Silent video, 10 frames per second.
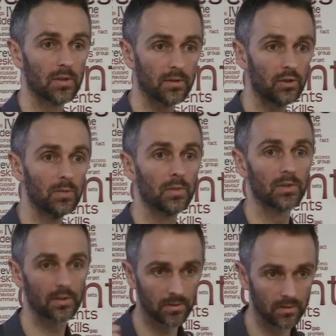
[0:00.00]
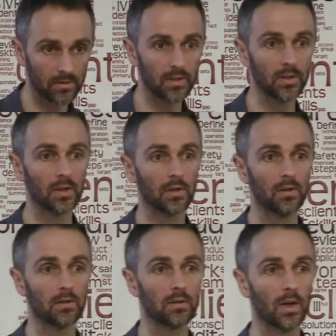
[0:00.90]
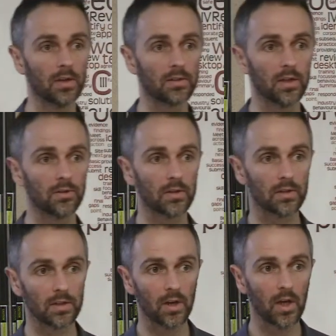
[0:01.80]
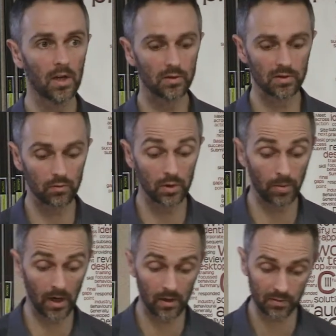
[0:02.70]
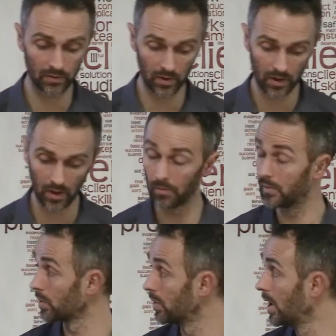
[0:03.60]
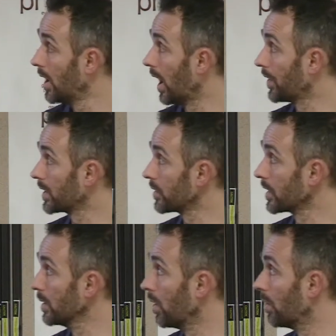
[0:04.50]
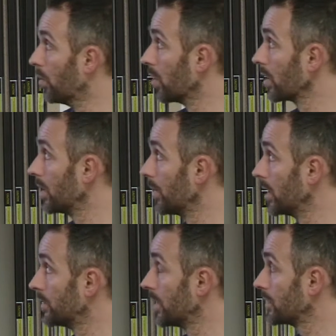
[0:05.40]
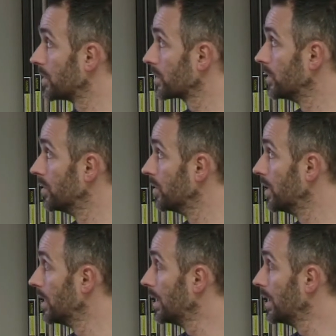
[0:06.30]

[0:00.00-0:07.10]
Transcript: is the cheapest, et cetera, et cetera. So it's a real balance we've got to come. So I think there's a lot more that manufacturers could do